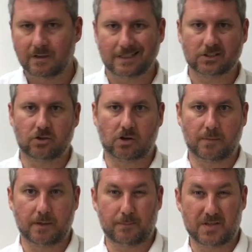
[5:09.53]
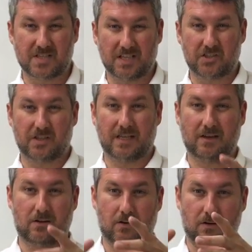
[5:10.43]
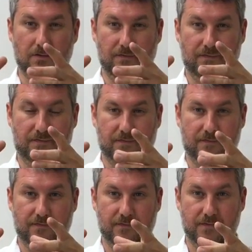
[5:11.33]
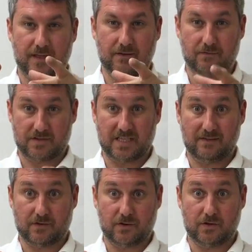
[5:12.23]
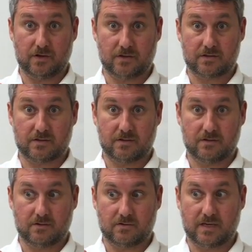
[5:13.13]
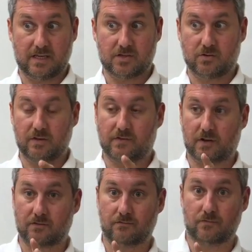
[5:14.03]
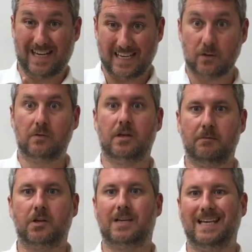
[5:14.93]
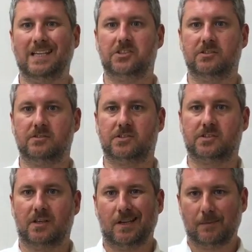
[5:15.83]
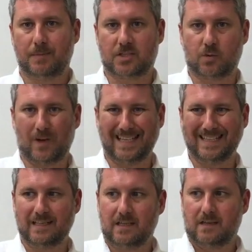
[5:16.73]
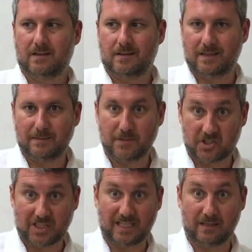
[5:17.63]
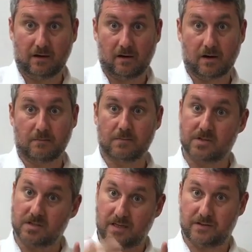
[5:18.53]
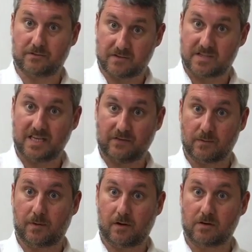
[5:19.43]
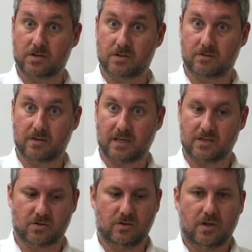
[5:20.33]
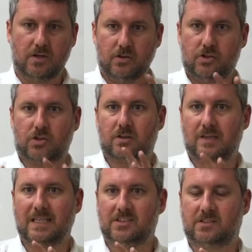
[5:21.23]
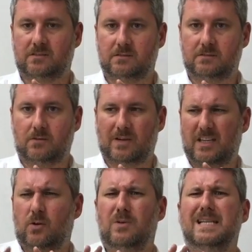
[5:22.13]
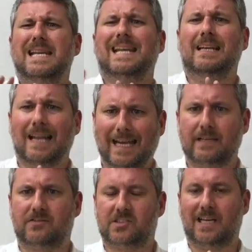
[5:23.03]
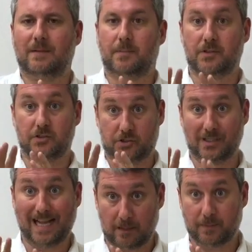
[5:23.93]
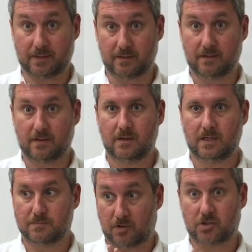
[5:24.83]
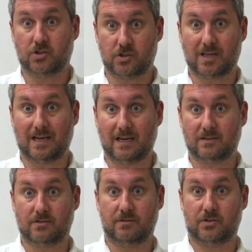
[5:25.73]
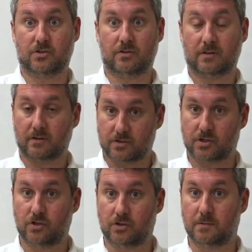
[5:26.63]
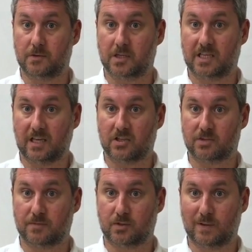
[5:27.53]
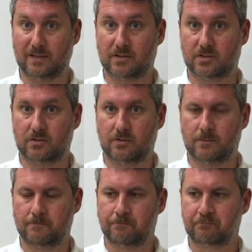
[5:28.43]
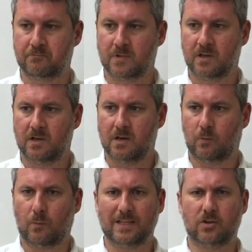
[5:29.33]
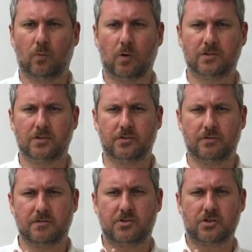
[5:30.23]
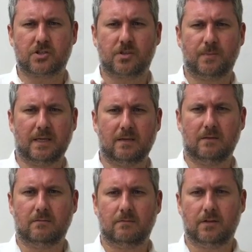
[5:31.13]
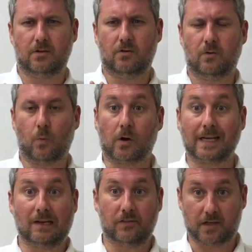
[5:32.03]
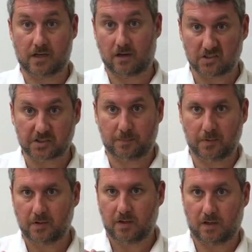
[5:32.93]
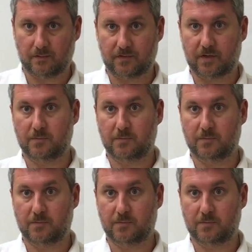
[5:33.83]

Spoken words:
Let's talk about positioning of the receiver unit. Okay, so you've got radio communications between the machine arms and the receiver box. Okay, so you should at least, you don't need line of sight, but you should help it as much as you can to ensure that there's a good communication between the two. What we don't want to do is just to be, working on the cusp of